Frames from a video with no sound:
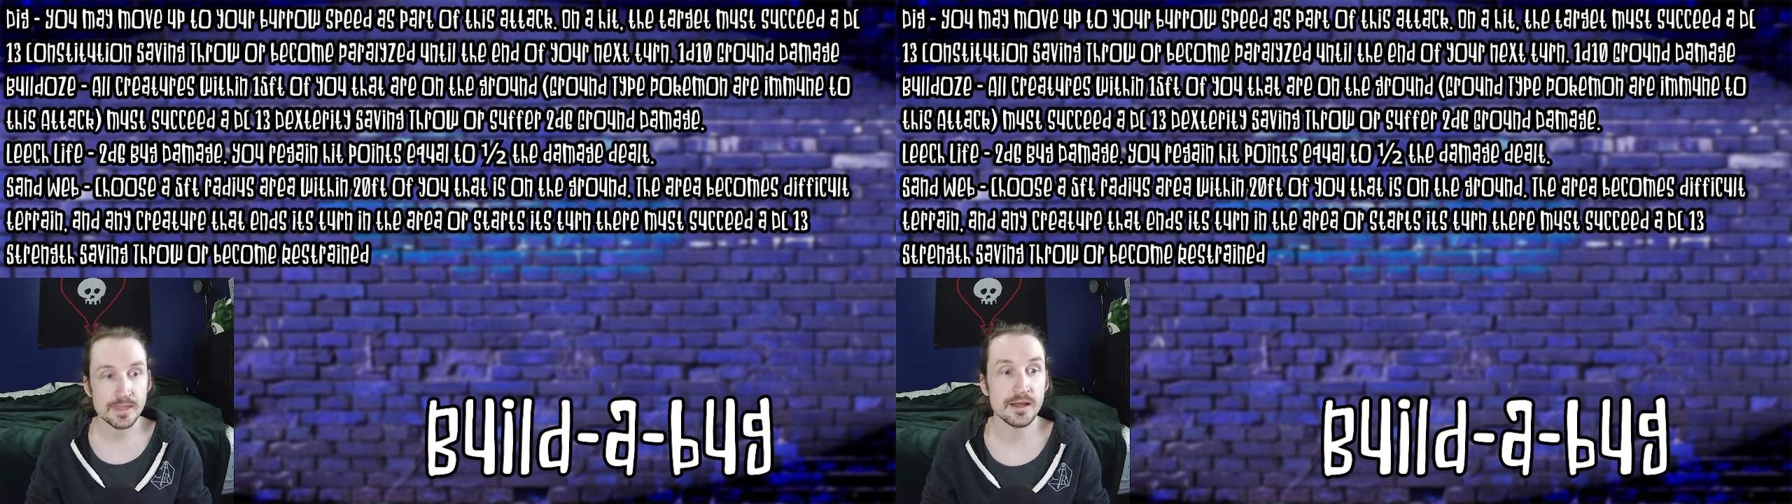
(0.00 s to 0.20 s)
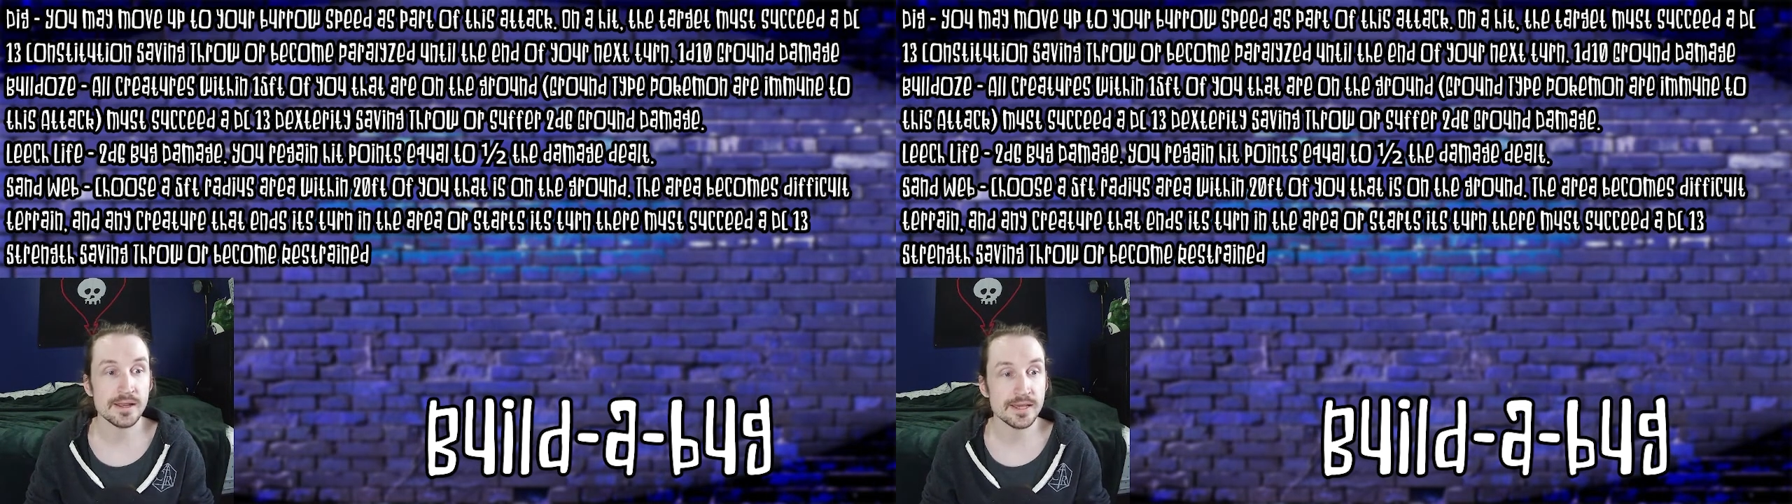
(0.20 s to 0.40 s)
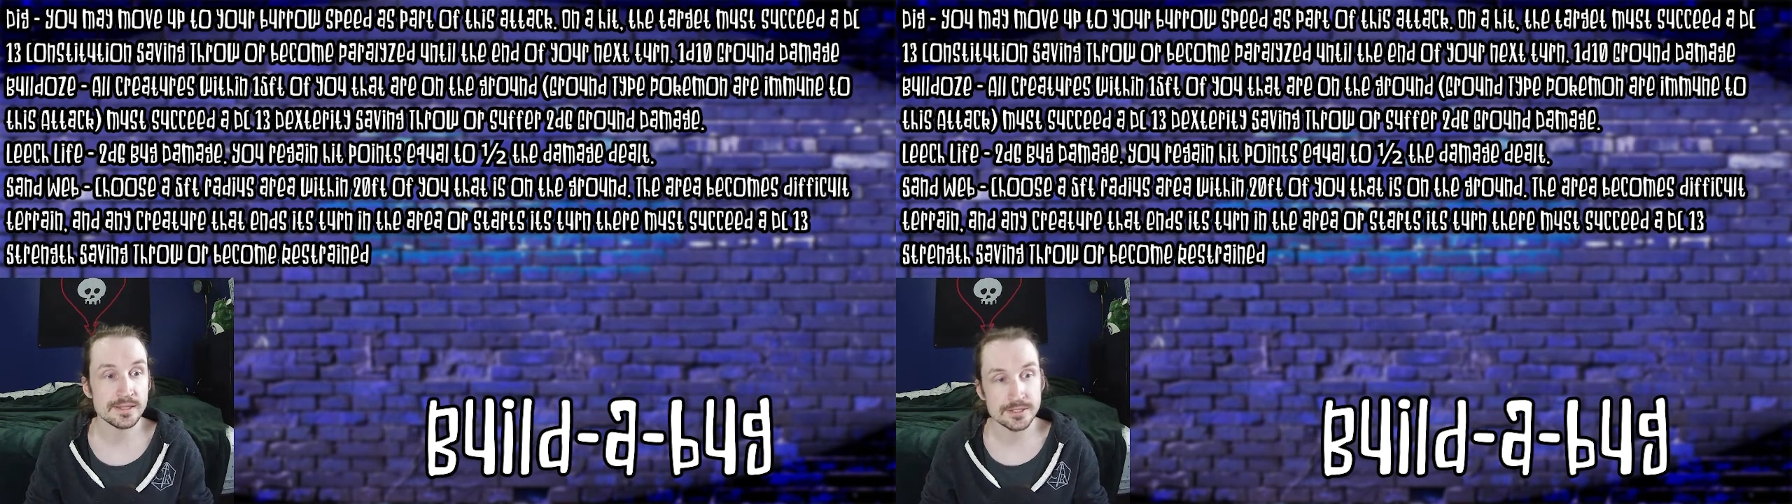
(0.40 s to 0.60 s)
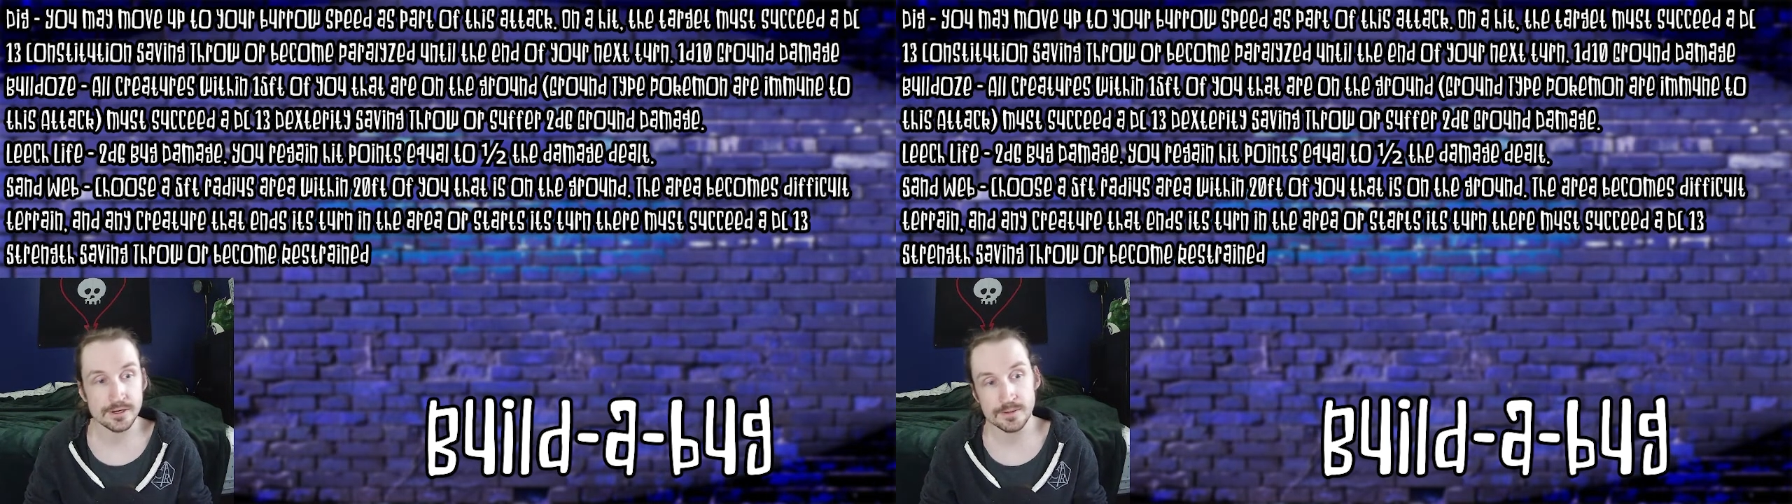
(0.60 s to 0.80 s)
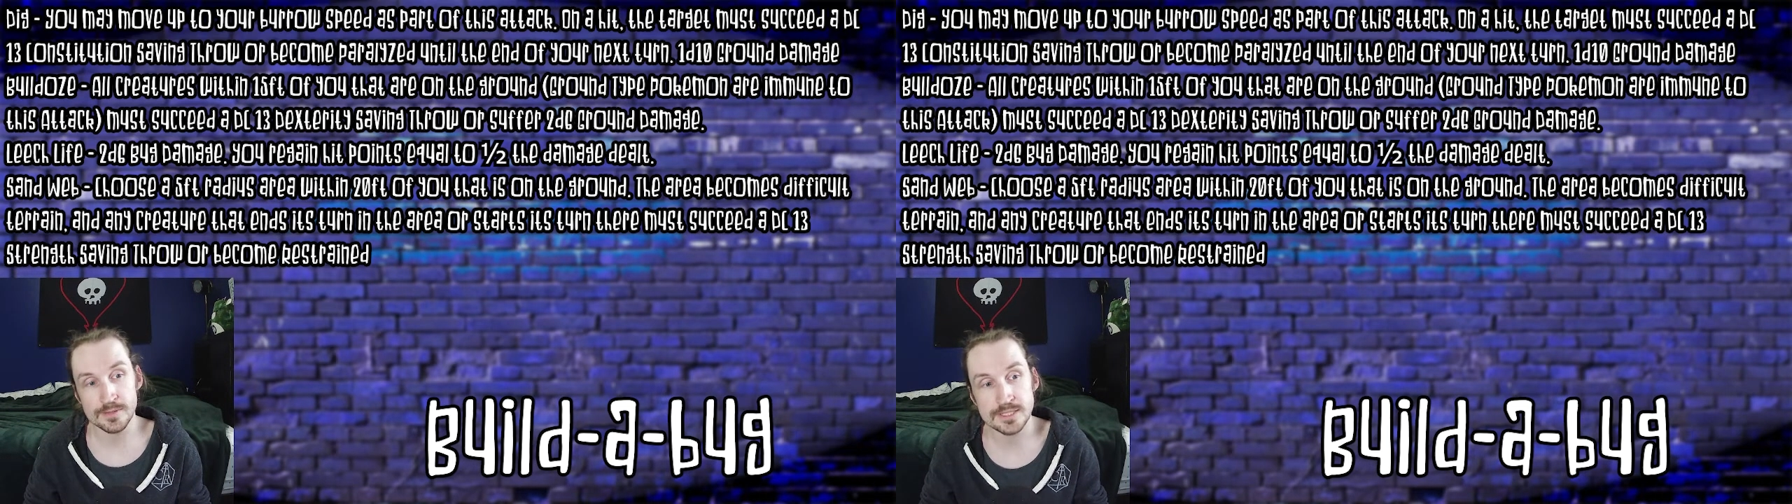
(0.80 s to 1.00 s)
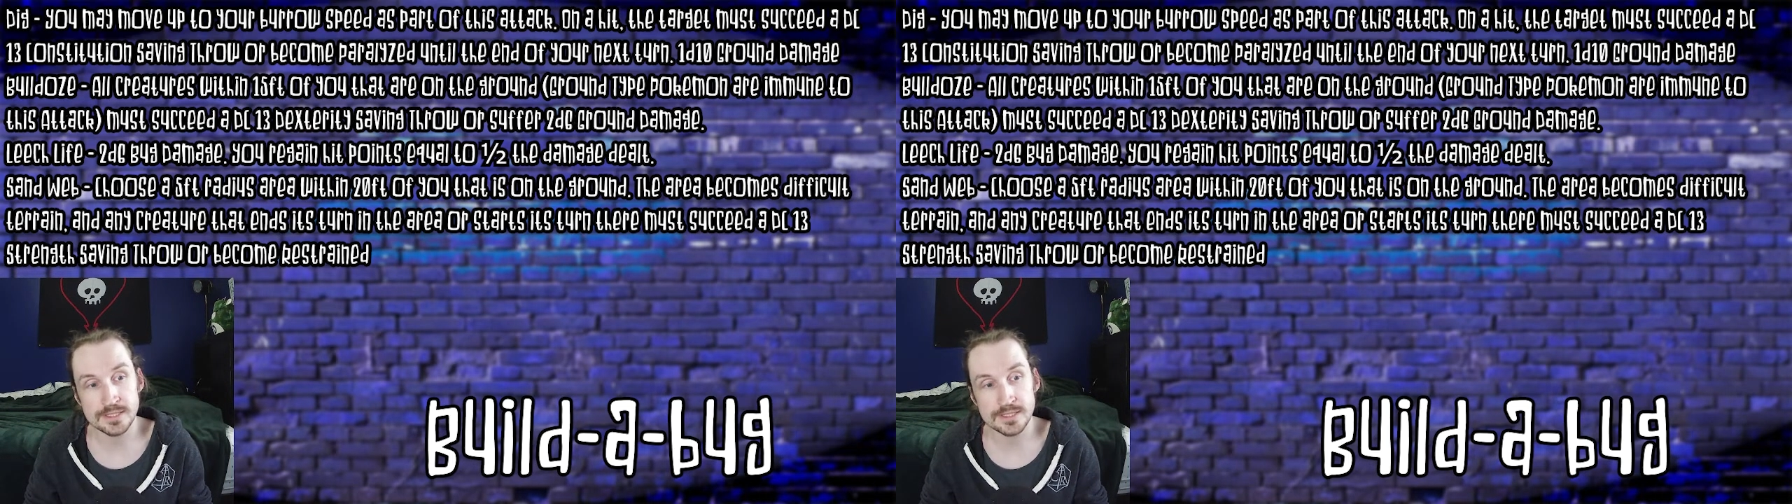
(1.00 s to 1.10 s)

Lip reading: On a hit, the target must